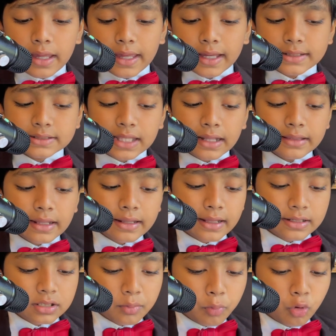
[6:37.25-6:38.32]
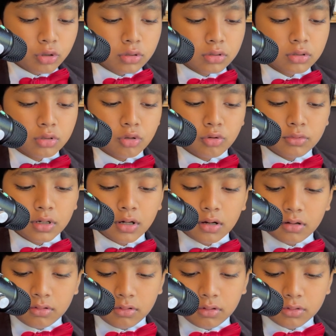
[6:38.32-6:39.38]
He extended his support to,
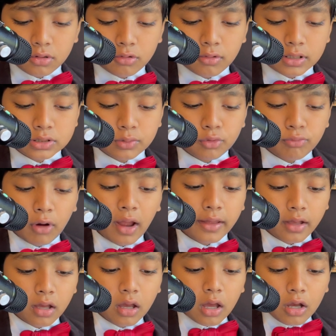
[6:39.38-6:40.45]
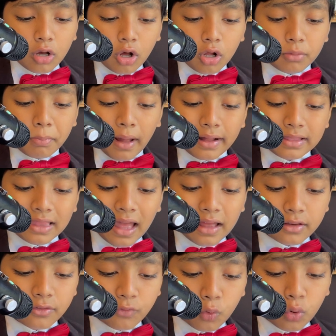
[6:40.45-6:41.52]
uh, to a strike called by
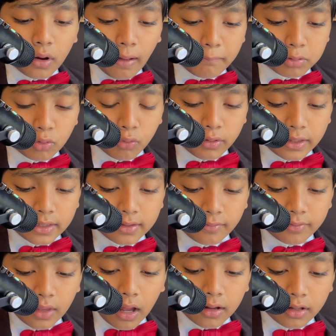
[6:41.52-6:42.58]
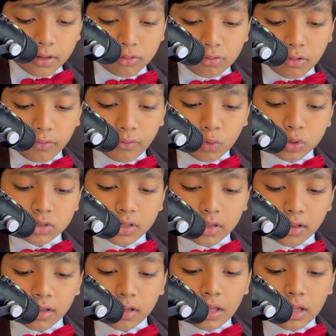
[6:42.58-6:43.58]
Class 4 employees of Dhaka University